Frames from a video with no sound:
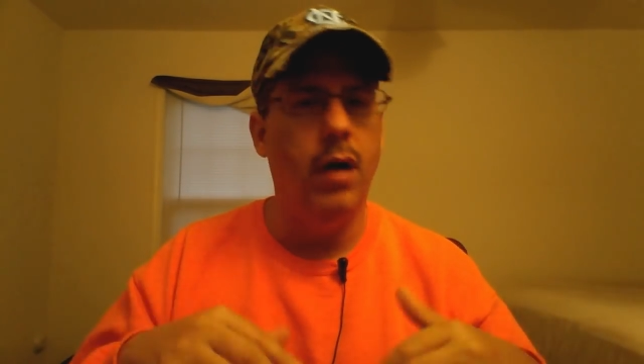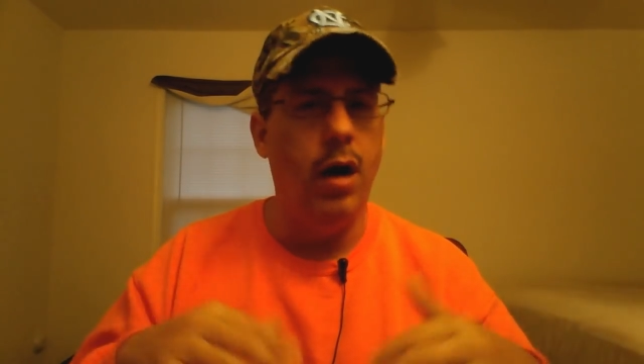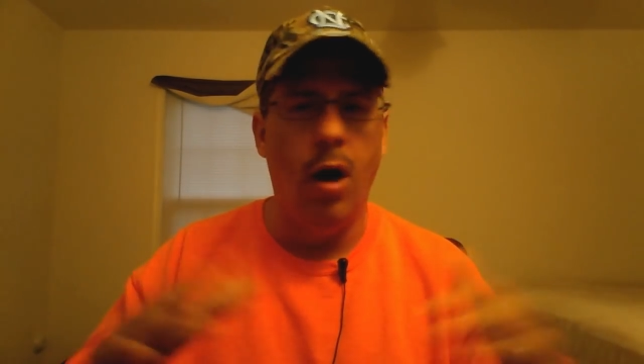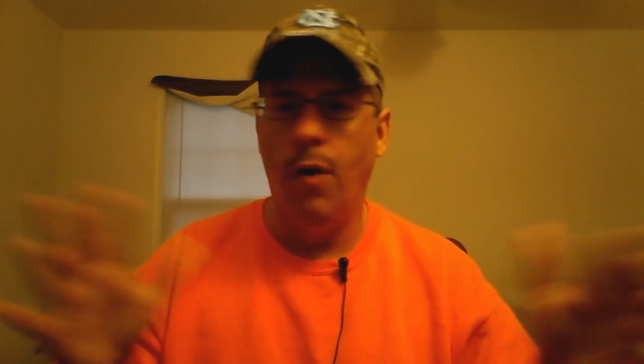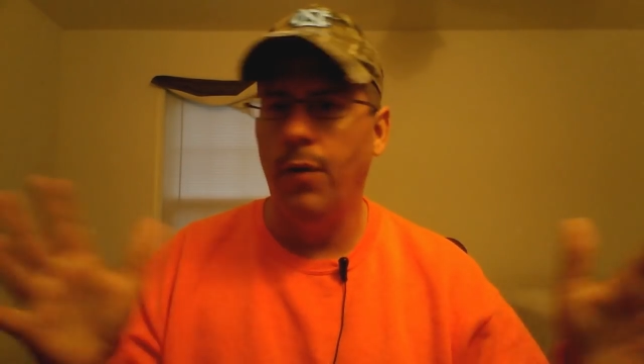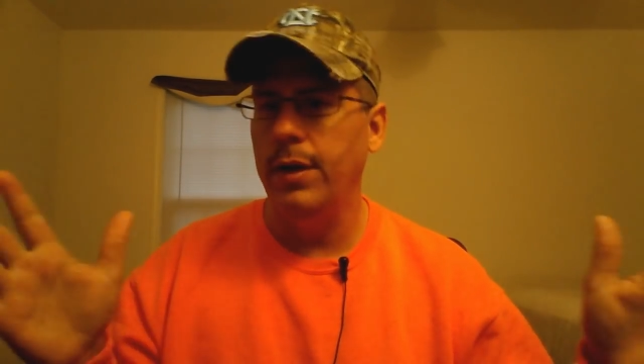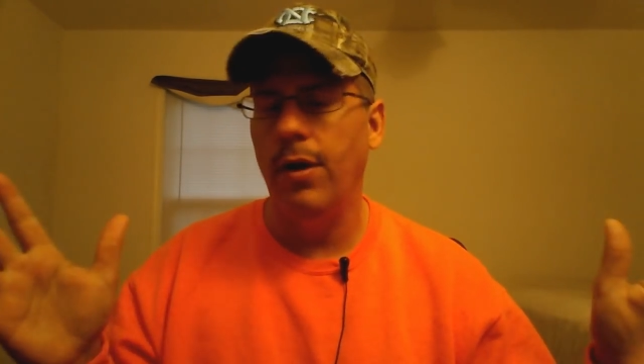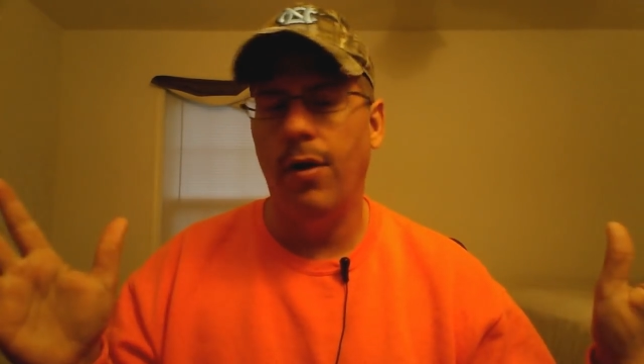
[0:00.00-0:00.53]

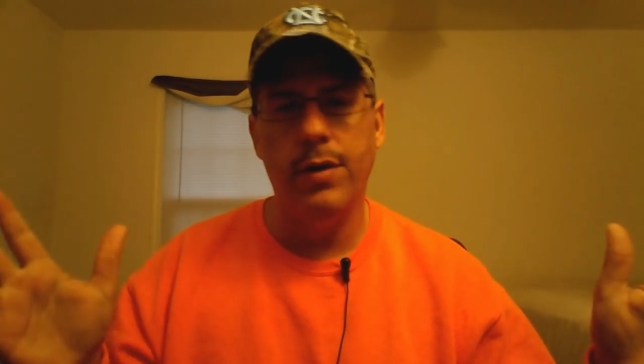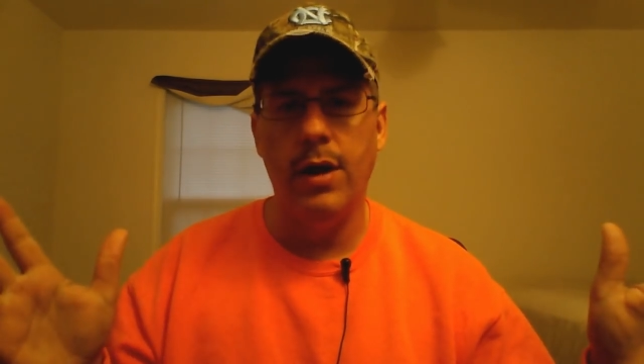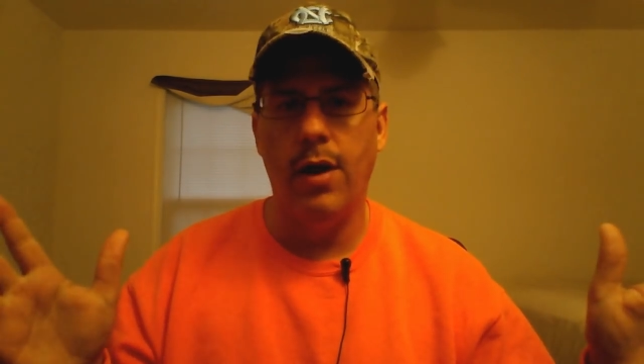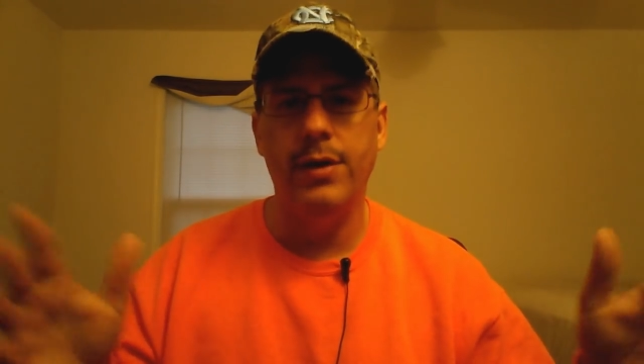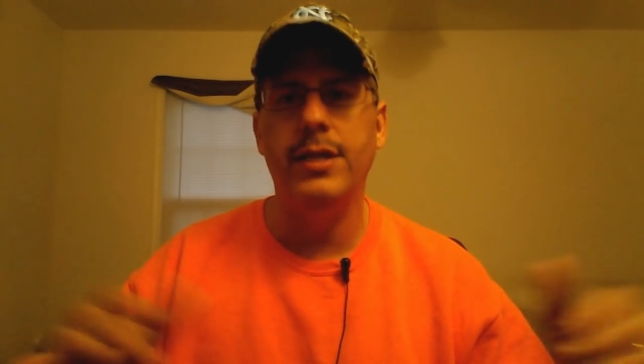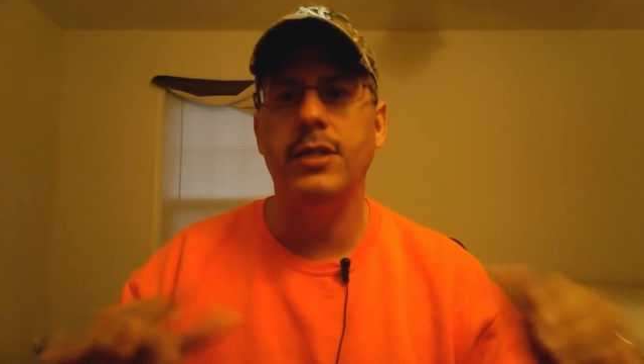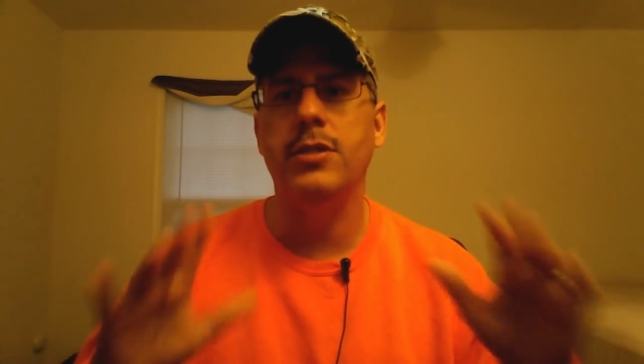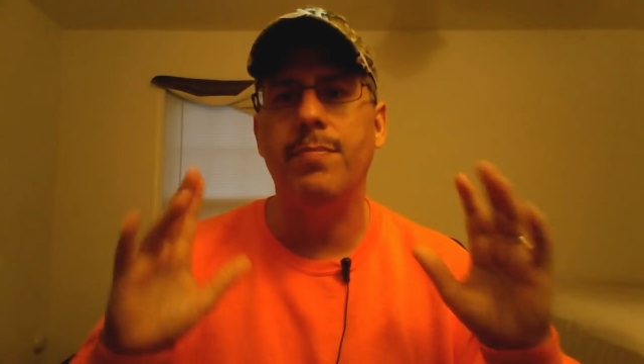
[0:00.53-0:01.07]
on and on and
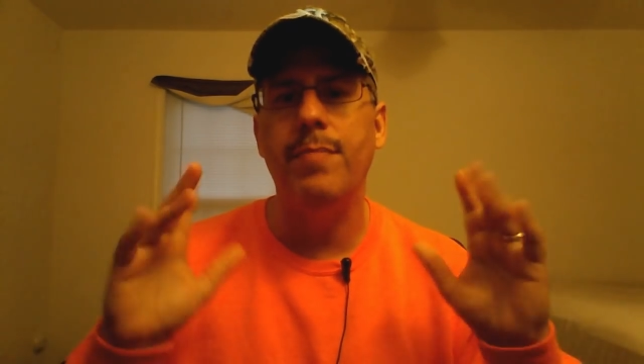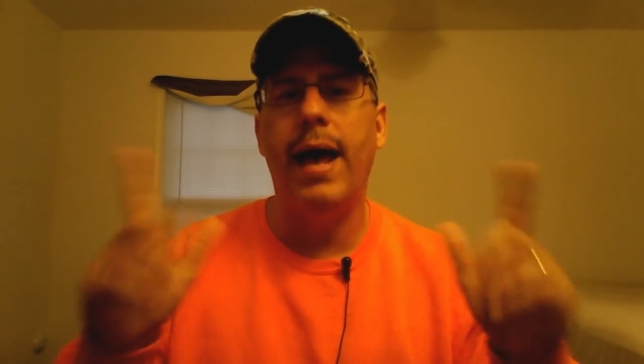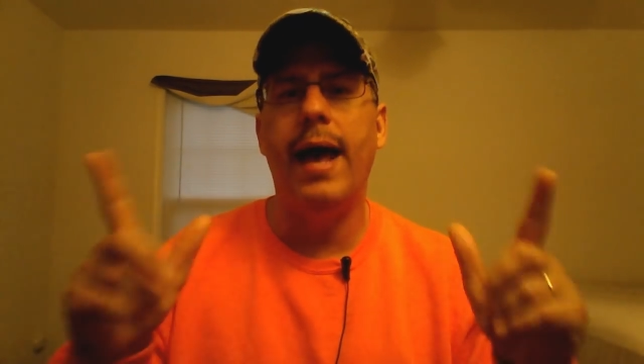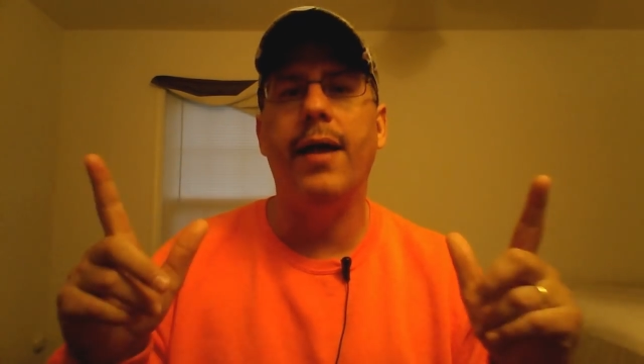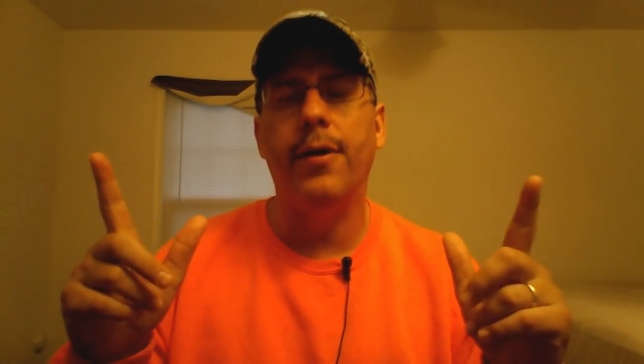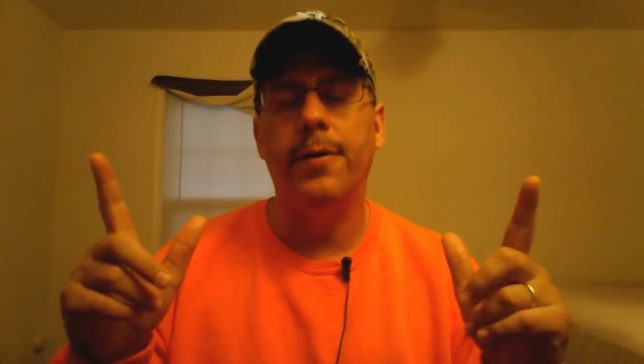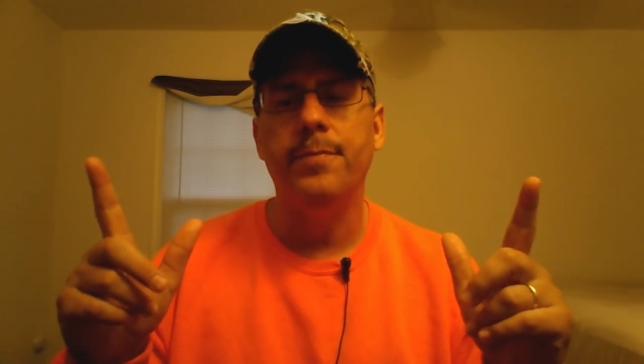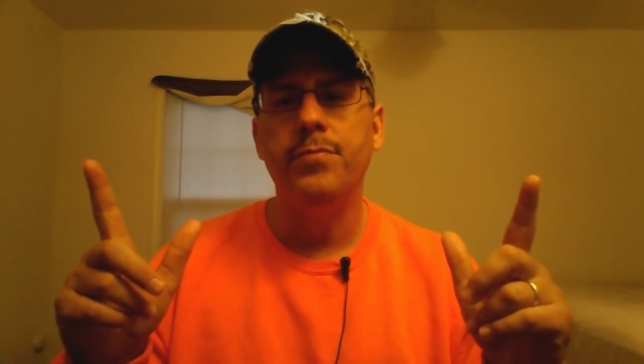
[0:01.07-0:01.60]
on. It doesn't
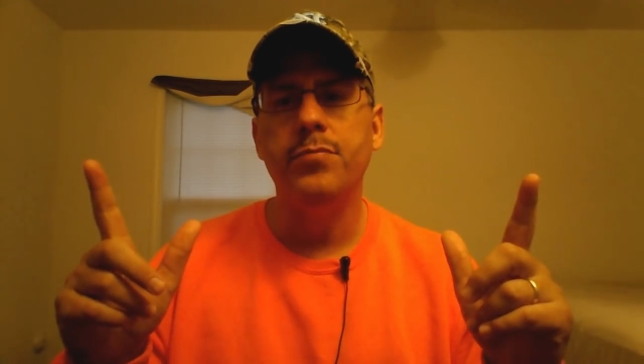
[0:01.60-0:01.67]
matter.